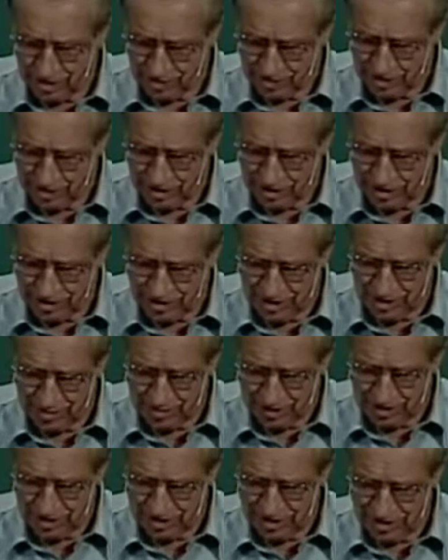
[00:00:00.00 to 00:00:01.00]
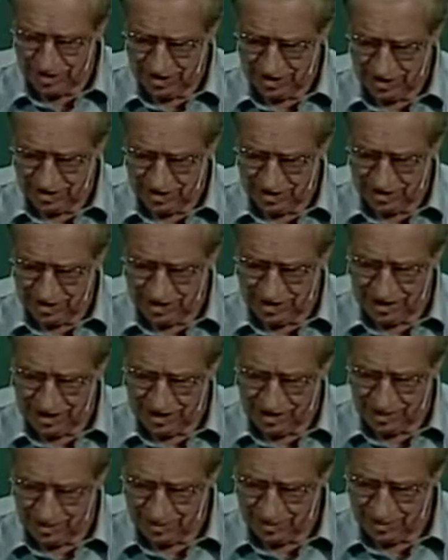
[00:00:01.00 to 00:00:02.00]
becoming the
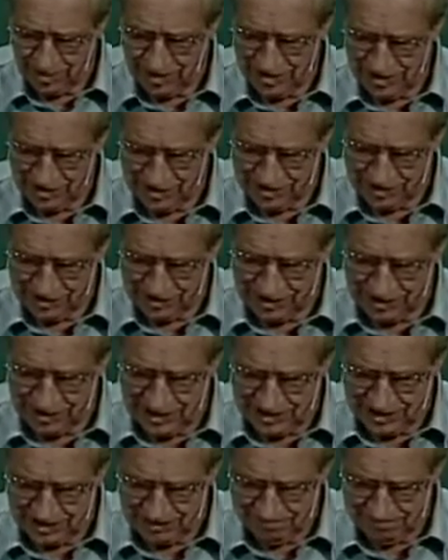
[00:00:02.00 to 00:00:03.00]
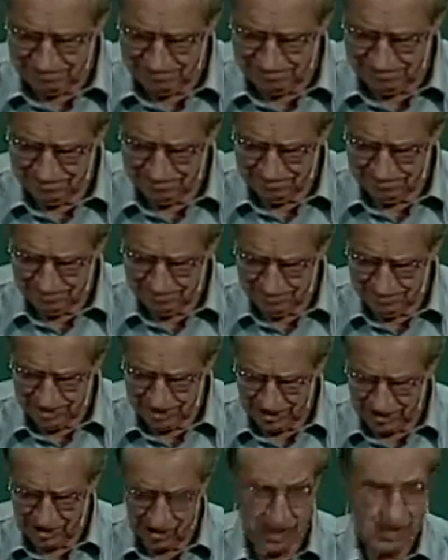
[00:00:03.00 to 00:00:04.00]
Lamb of God.
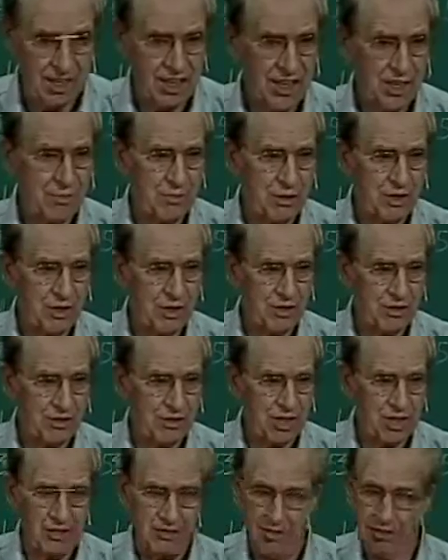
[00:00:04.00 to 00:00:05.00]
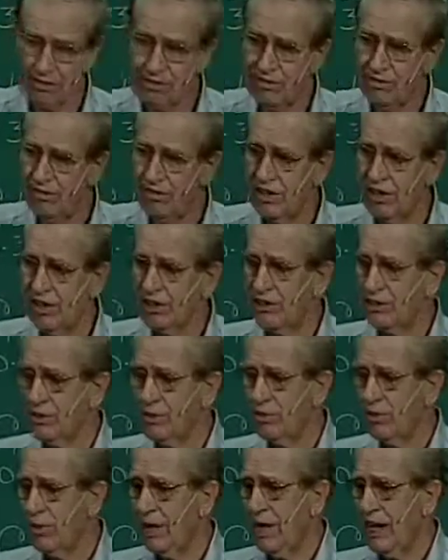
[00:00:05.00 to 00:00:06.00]
And a lamb, you know, never fights
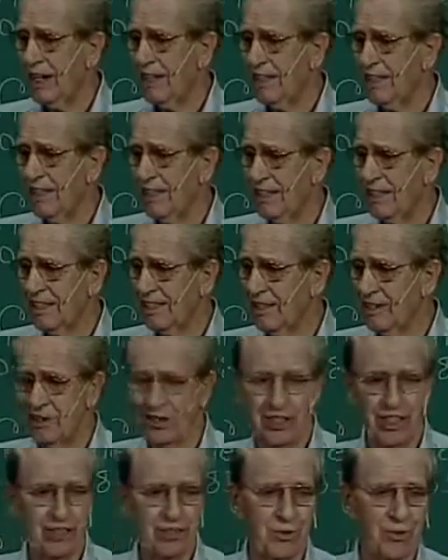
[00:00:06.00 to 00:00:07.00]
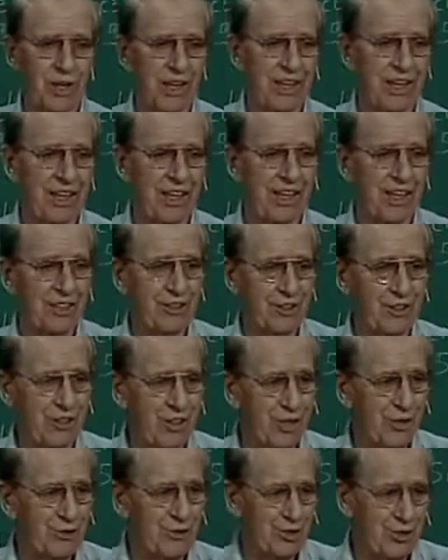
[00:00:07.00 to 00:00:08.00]
back. I guess that's why God
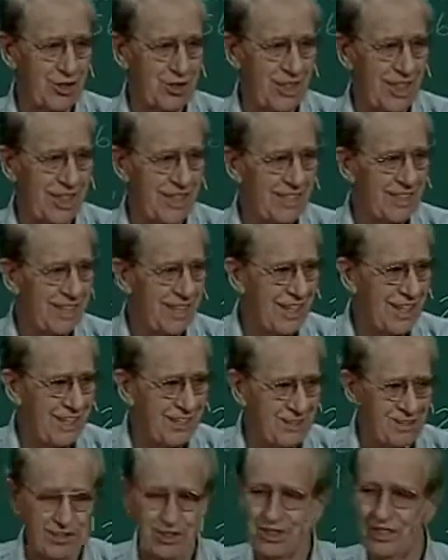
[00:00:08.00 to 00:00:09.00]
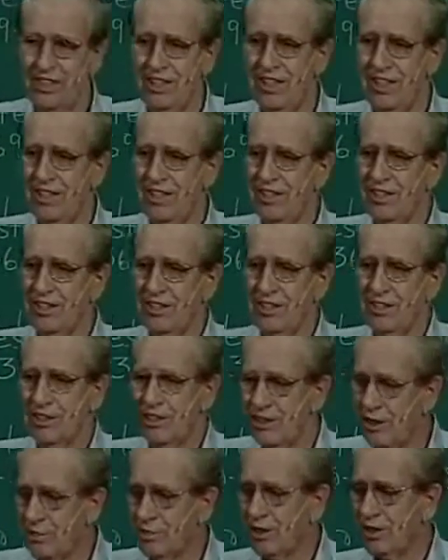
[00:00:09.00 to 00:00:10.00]
chose that as the
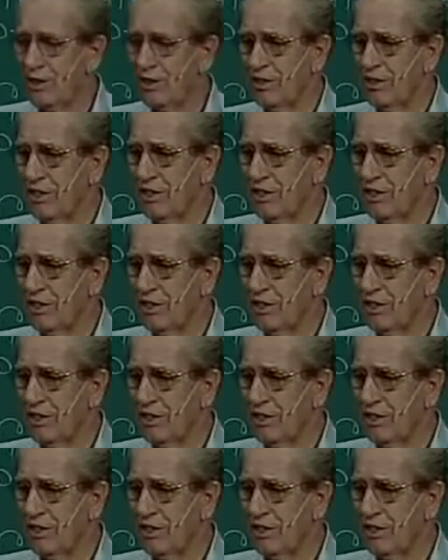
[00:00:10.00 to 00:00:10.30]
typical